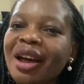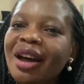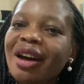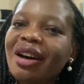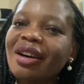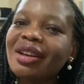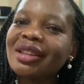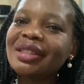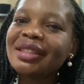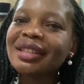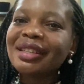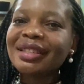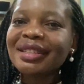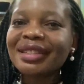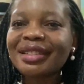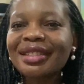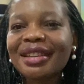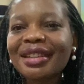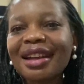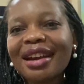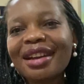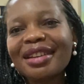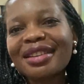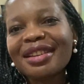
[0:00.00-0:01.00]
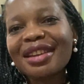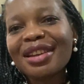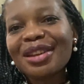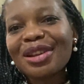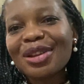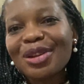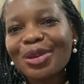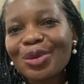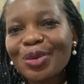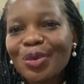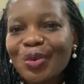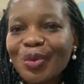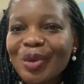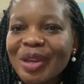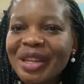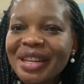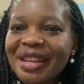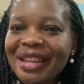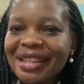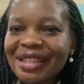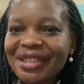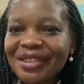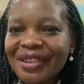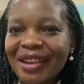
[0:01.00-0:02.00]
On this channel,
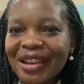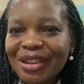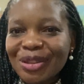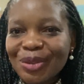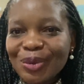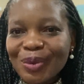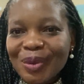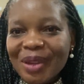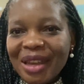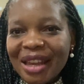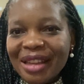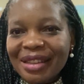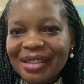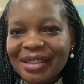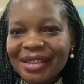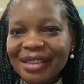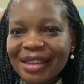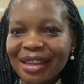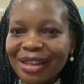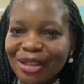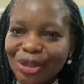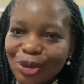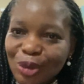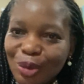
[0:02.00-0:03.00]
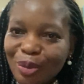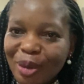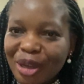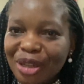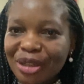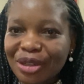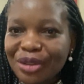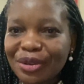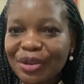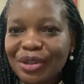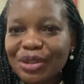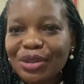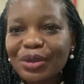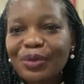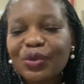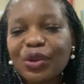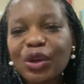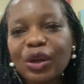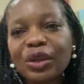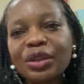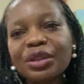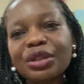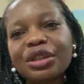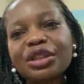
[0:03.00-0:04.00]
they try to get sense. So by the grace of
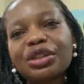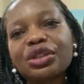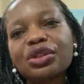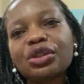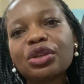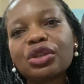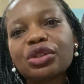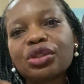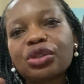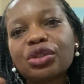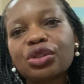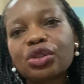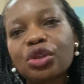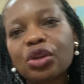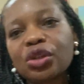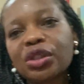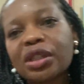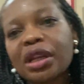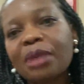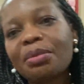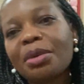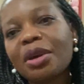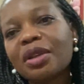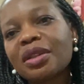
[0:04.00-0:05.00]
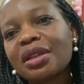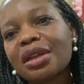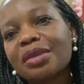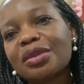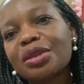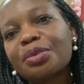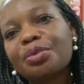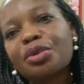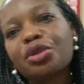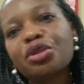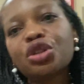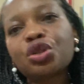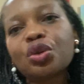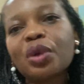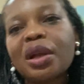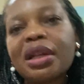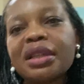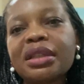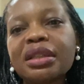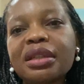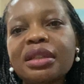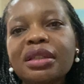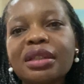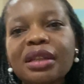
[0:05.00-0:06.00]
God, it's not just about
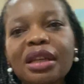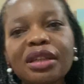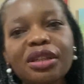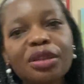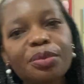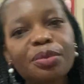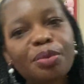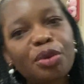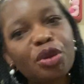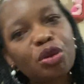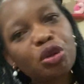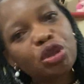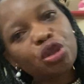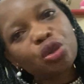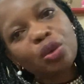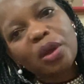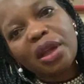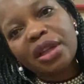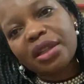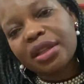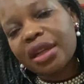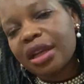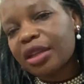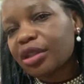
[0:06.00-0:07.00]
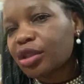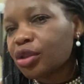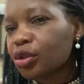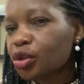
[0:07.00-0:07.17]
spiritual this and spiritual that.